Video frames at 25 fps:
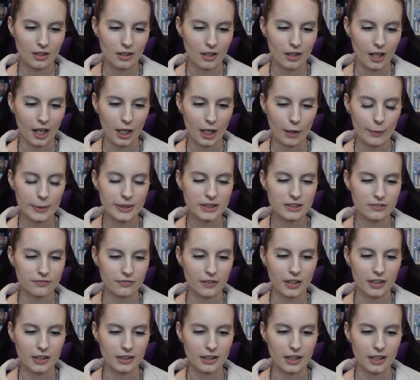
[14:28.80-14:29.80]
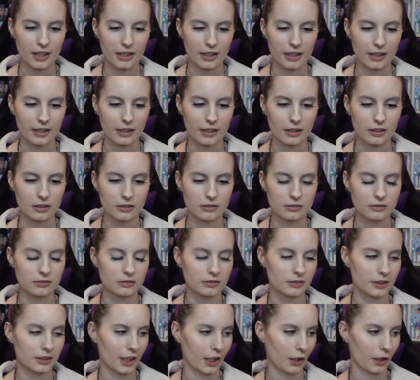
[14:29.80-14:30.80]
I always find that I
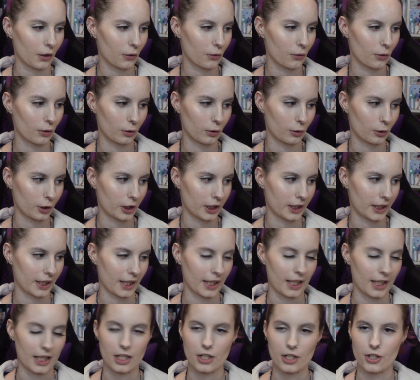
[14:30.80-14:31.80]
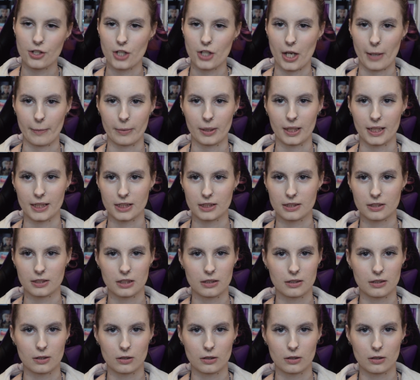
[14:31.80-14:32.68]
get through looking at Japanese